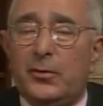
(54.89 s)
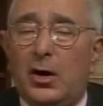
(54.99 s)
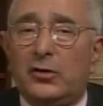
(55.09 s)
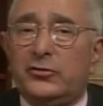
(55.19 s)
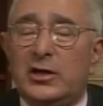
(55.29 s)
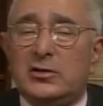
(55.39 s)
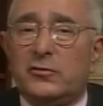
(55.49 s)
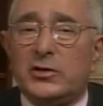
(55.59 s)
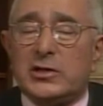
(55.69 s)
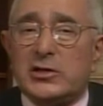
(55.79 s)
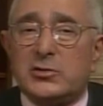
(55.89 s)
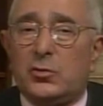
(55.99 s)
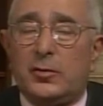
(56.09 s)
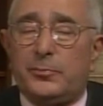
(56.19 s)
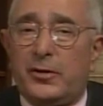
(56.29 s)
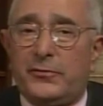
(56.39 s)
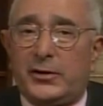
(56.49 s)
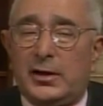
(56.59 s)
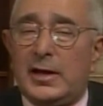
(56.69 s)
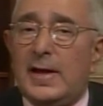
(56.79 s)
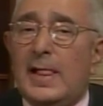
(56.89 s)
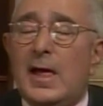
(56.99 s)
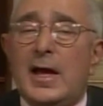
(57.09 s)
parts, each of which has to work perfectly.